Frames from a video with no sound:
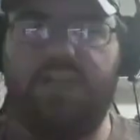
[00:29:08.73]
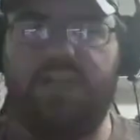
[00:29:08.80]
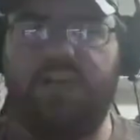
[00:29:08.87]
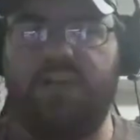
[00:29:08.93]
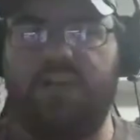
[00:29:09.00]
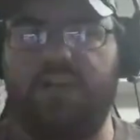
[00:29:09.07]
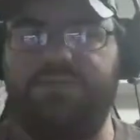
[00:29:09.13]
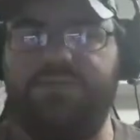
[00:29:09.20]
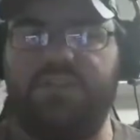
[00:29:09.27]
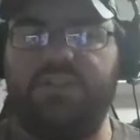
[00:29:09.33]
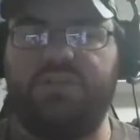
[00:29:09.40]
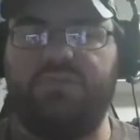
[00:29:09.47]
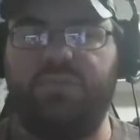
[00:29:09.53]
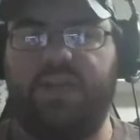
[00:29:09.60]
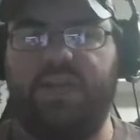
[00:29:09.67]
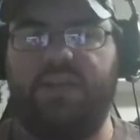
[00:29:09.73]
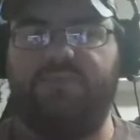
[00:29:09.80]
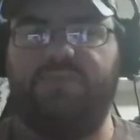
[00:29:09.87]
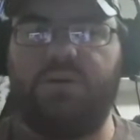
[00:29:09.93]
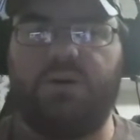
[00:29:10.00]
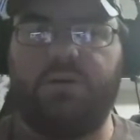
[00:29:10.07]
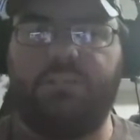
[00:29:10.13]
of just waiting
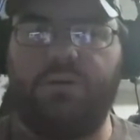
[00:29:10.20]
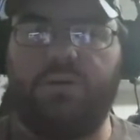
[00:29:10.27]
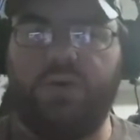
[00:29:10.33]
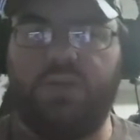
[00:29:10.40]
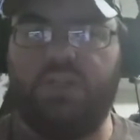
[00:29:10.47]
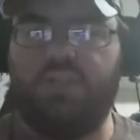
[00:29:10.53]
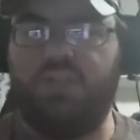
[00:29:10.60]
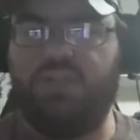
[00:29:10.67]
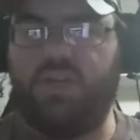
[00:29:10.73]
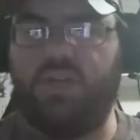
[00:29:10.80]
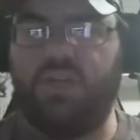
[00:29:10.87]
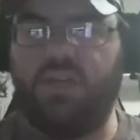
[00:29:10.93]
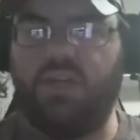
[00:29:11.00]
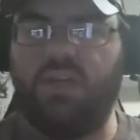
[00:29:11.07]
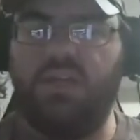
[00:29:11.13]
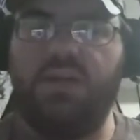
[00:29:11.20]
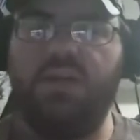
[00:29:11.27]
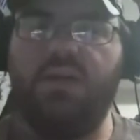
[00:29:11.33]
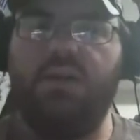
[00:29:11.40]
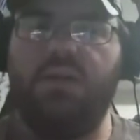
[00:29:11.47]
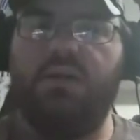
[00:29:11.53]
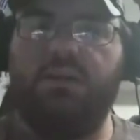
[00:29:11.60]
for our opponent to do anything.
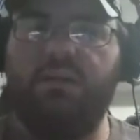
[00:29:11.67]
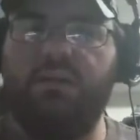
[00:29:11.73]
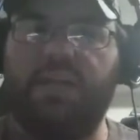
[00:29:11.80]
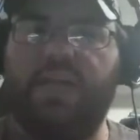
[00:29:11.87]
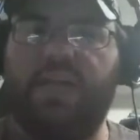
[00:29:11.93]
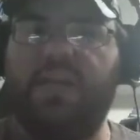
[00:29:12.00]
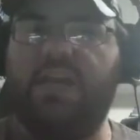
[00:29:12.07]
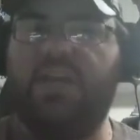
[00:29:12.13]
Letting